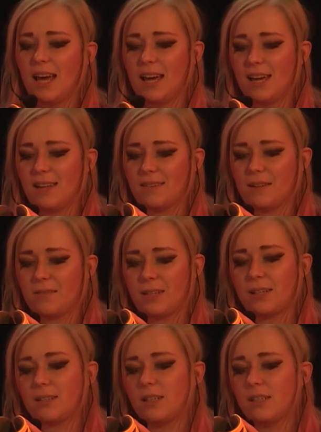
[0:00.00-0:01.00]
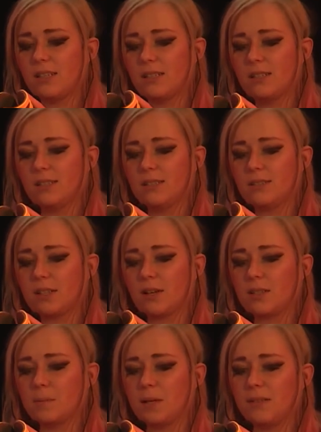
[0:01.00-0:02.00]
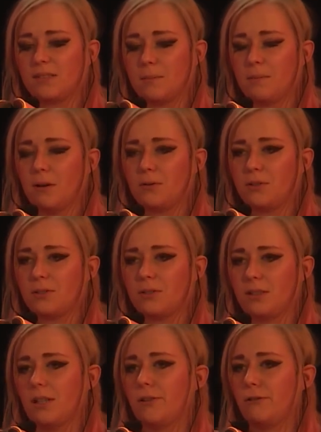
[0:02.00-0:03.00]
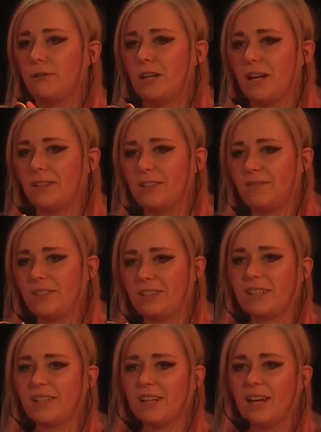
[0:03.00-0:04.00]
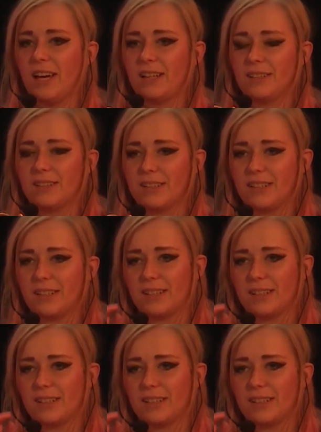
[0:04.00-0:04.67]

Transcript: And I think the cosplay is about creativity and